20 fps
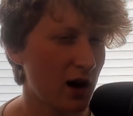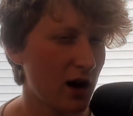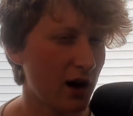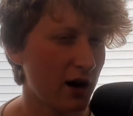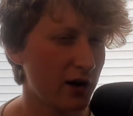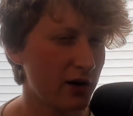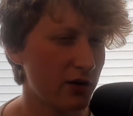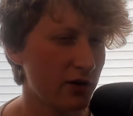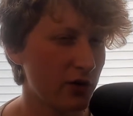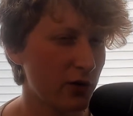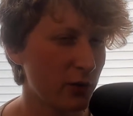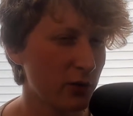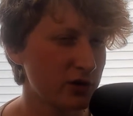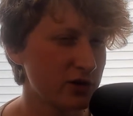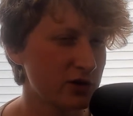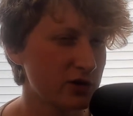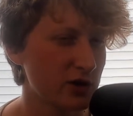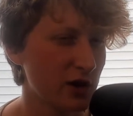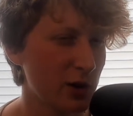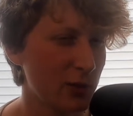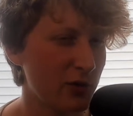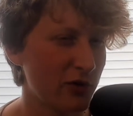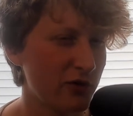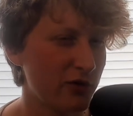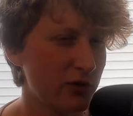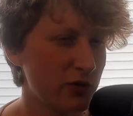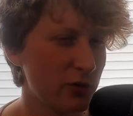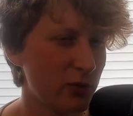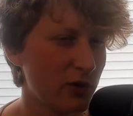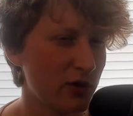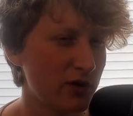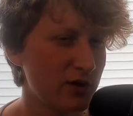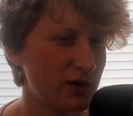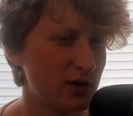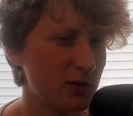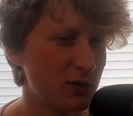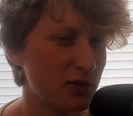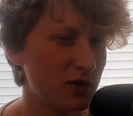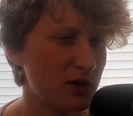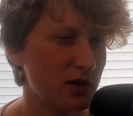I don't know which type of food
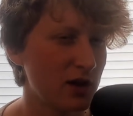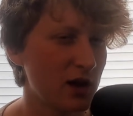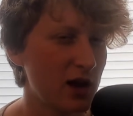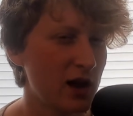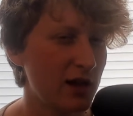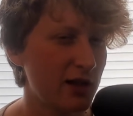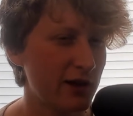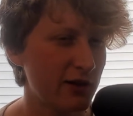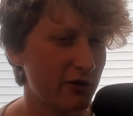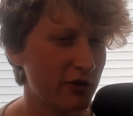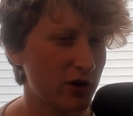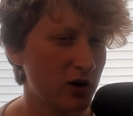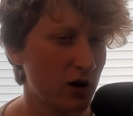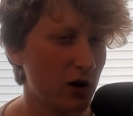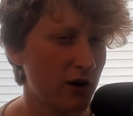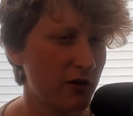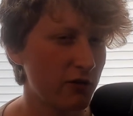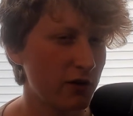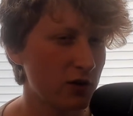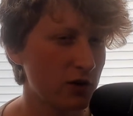poisoning, but they recovered